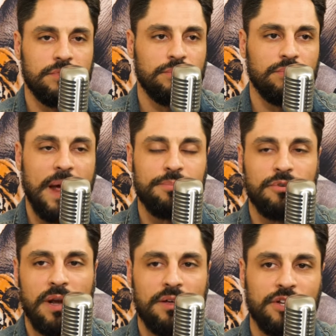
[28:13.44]
wrapped
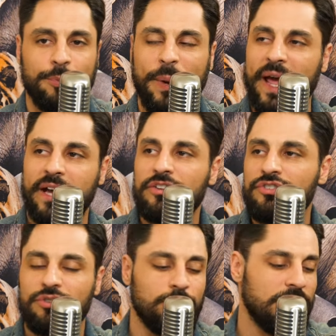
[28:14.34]
around their
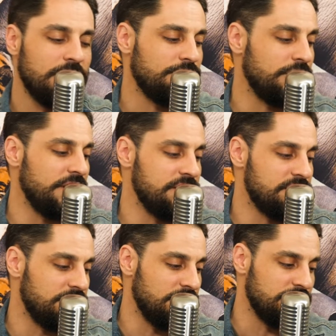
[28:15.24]
package or whatever
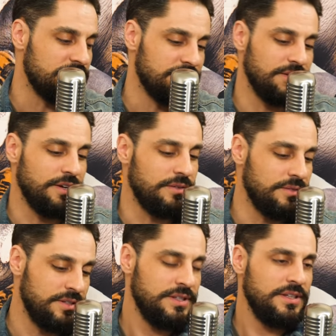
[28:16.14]
his
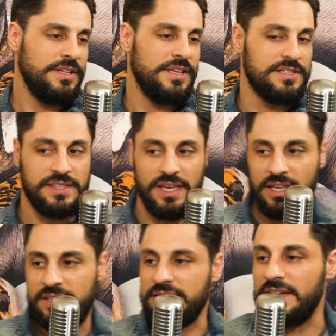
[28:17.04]

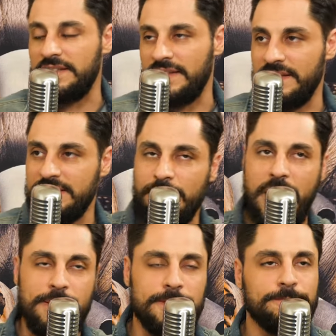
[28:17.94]
thing is that he says
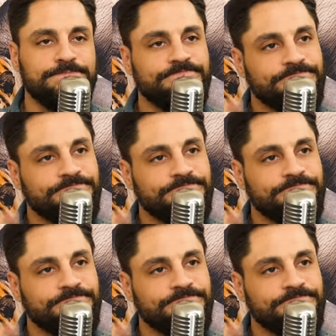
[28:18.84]
about it.